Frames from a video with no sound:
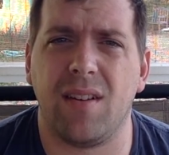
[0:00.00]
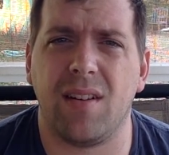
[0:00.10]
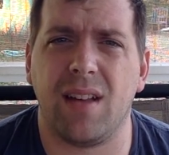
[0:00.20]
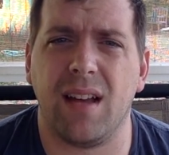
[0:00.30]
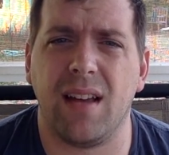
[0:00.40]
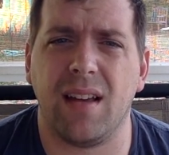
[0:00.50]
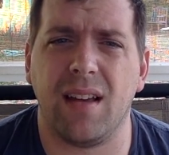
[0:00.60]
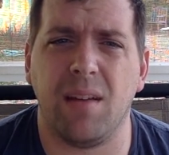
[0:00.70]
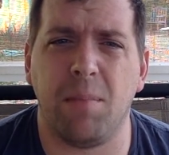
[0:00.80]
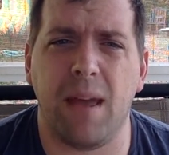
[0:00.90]
like
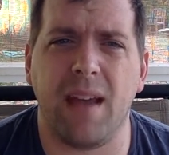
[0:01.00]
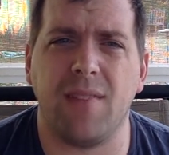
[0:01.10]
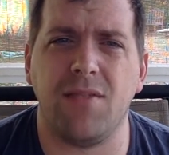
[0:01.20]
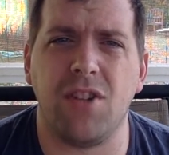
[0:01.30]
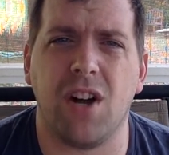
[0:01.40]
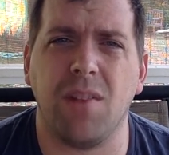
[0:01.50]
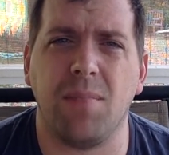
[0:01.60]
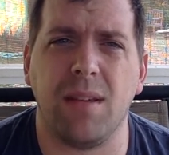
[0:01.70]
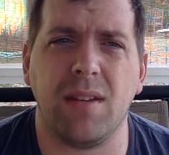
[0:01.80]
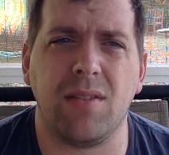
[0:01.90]
a bag of junk
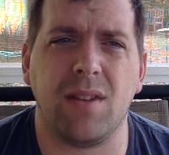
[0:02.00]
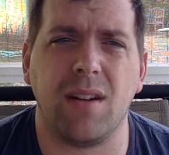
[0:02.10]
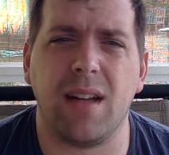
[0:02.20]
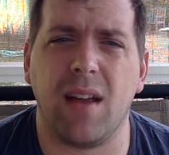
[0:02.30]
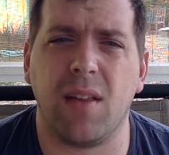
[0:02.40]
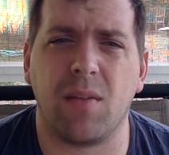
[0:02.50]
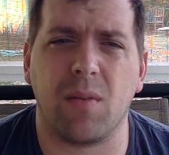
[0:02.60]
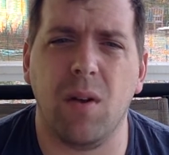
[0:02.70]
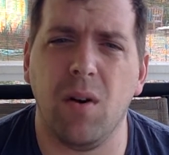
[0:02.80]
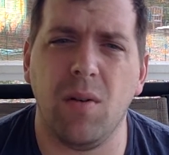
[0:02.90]
being dragged down the
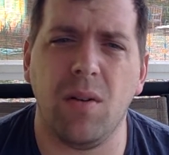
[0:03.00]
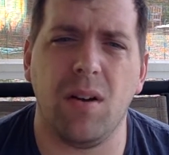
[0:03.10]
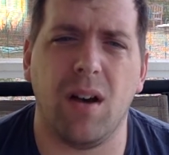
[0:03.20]
road,